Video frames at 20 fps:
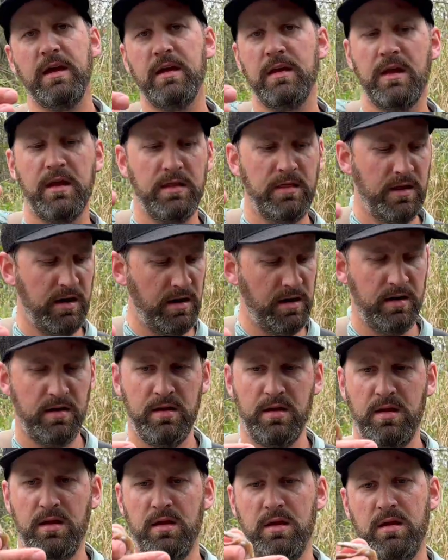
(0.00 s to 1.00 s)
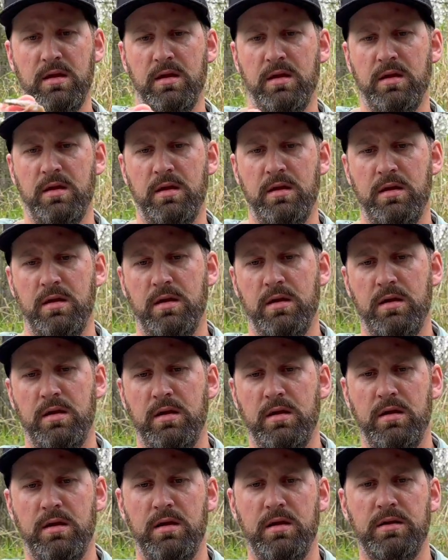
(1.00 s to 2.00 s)
again there,
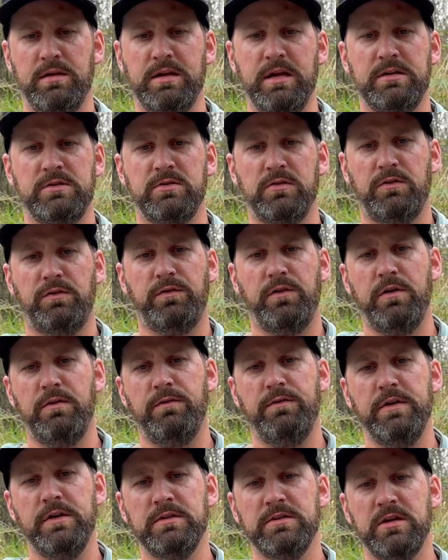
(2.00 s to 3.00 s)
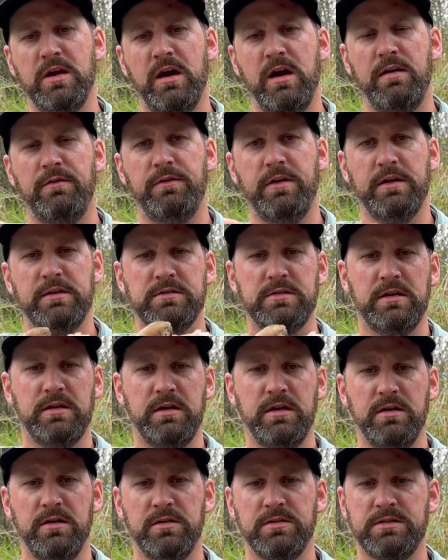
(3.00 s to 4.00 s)
and takes those front fins off, takes the
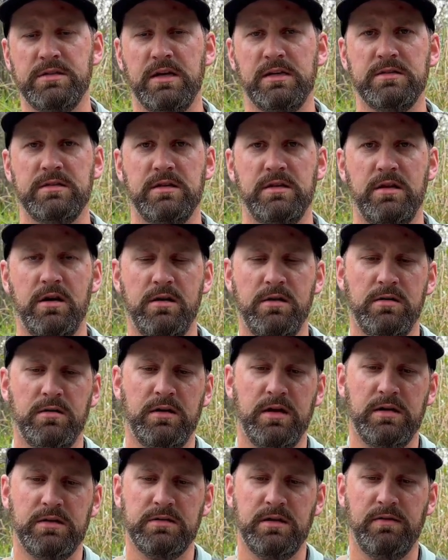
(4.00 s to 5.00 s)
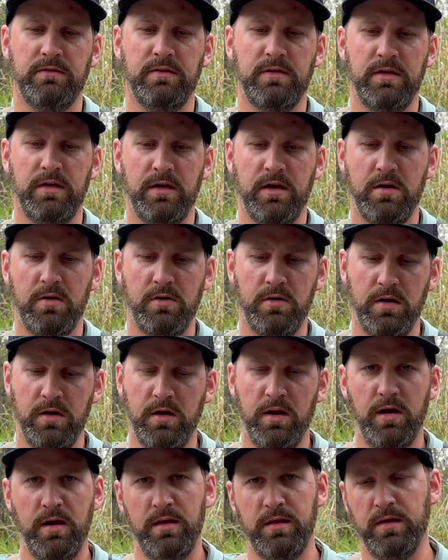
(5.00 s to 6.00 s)
gills, takes the tongue, takes everything out.
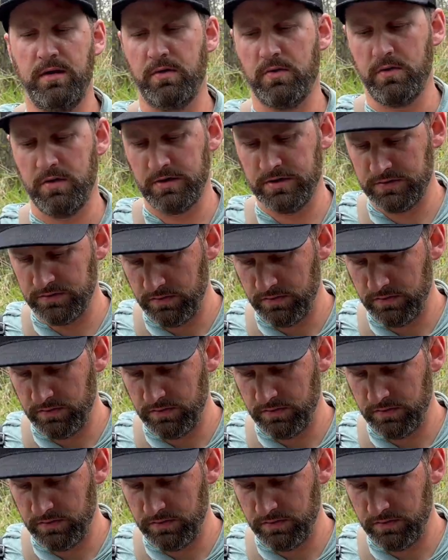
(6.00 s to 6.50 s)
And then of course